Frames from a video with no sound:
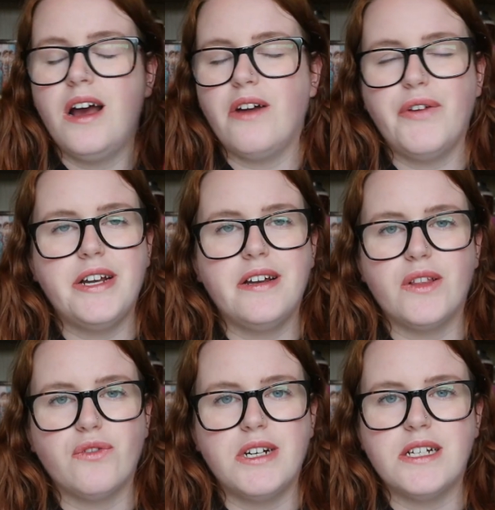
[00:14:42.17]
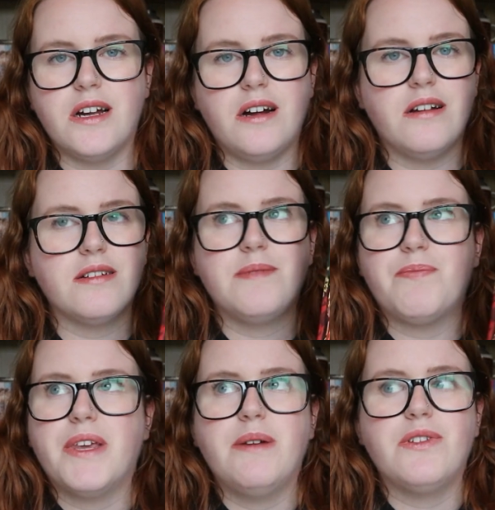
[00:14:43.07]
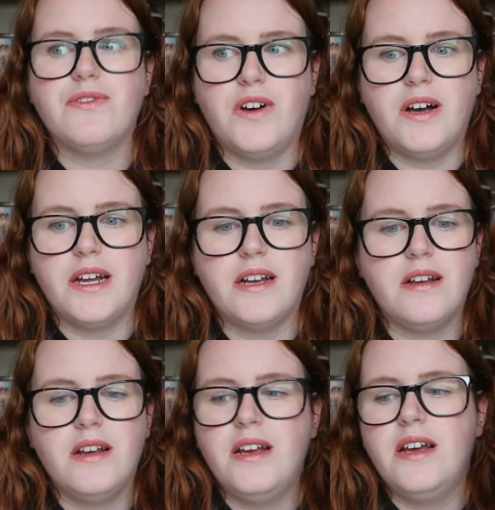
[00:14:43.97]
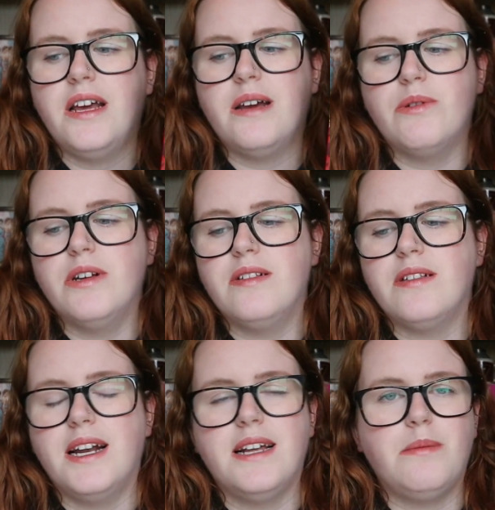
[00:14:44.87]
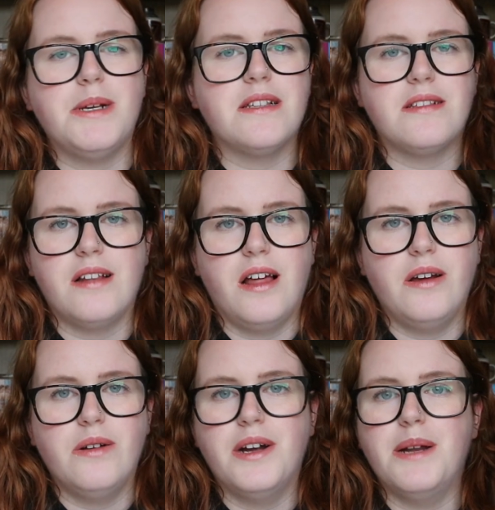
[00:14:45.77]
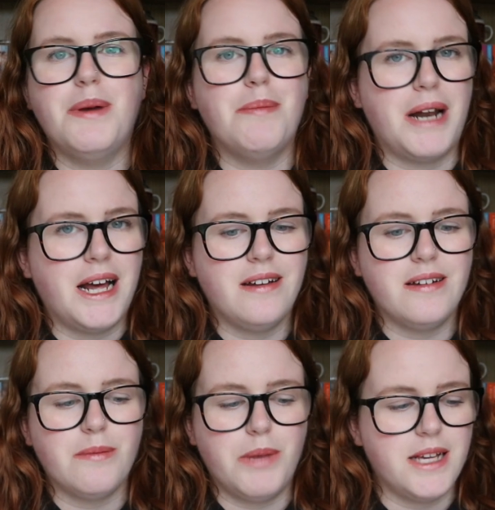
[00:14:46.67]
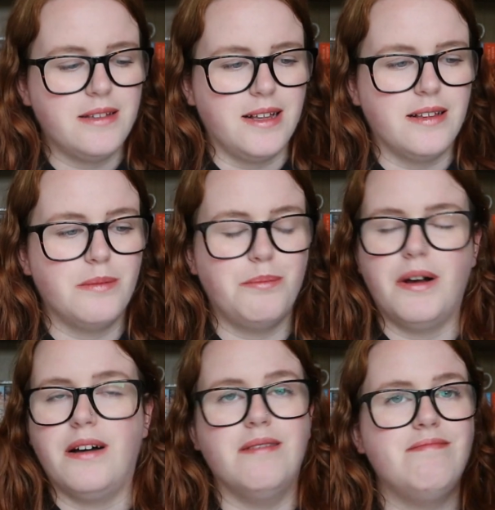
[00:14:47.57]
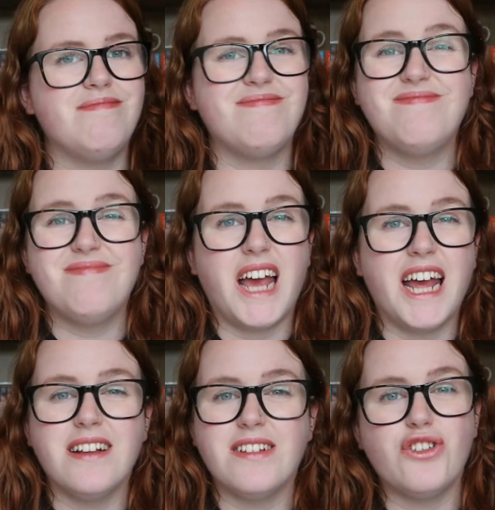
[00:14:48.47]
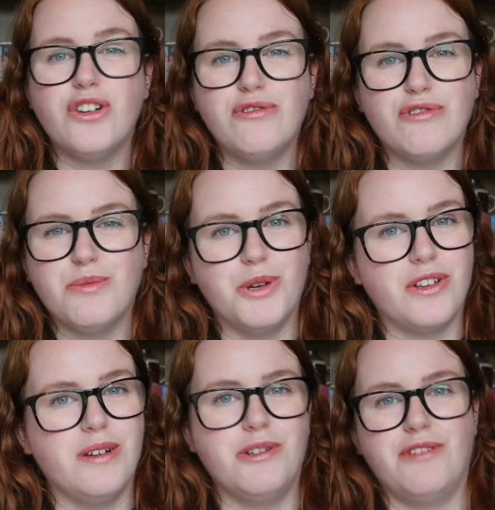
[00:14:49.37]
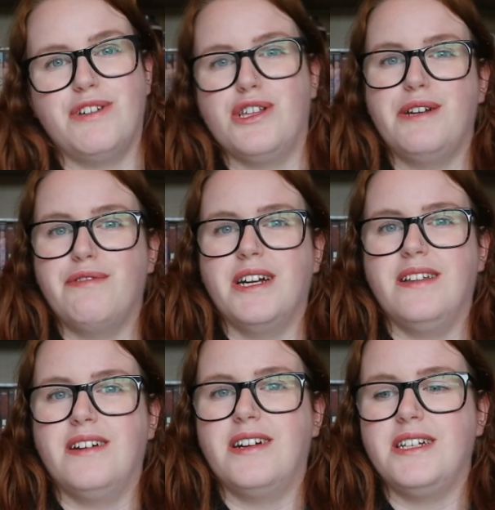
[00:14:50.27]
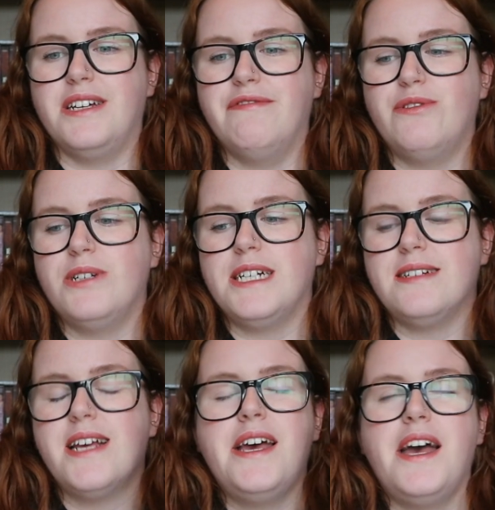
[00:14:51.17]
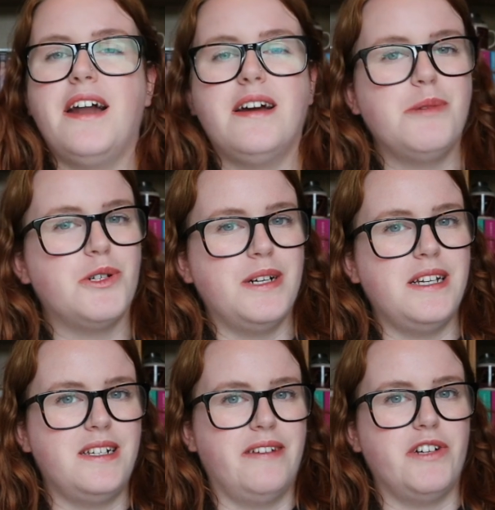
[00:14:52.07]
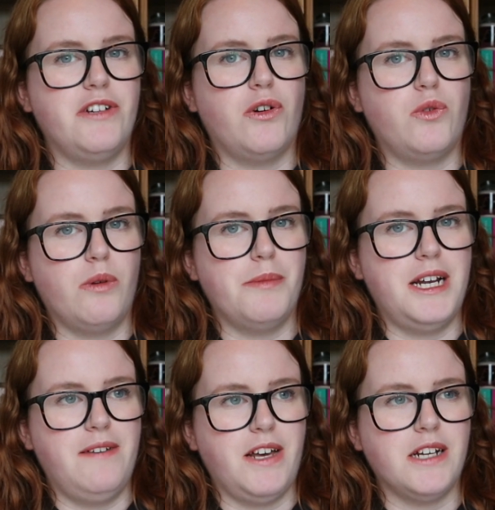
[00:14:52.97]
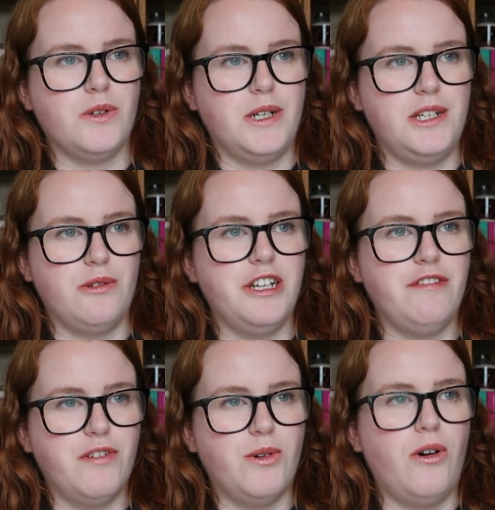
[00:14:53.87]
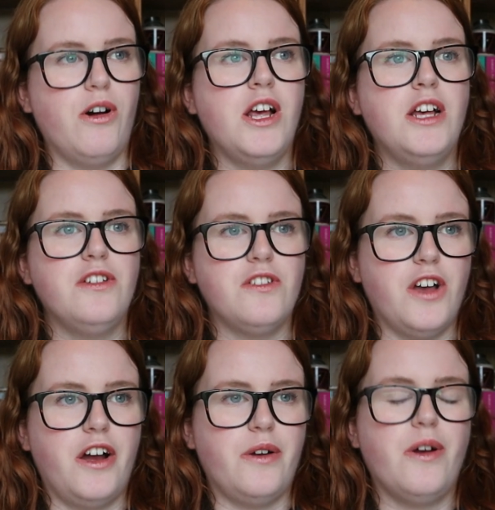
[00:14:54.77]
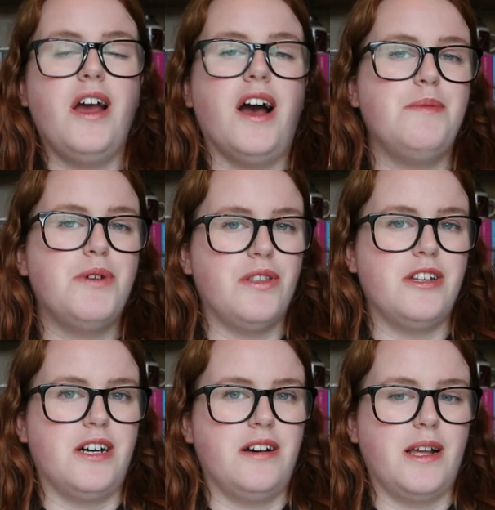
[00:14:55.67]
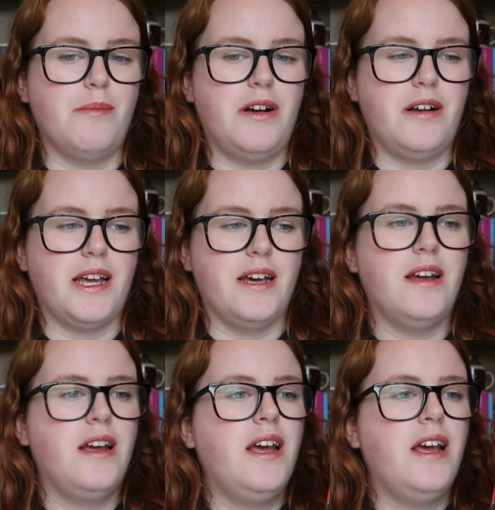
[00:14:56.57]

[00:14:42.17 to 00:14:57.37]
I rated it 3 stars. It was fine. It was a little bit slow and a bit bland in places, but it's a children's book that was originally written in the 1940s, and I'm a 27-year-old woman living in 2024, so I'm not the target market.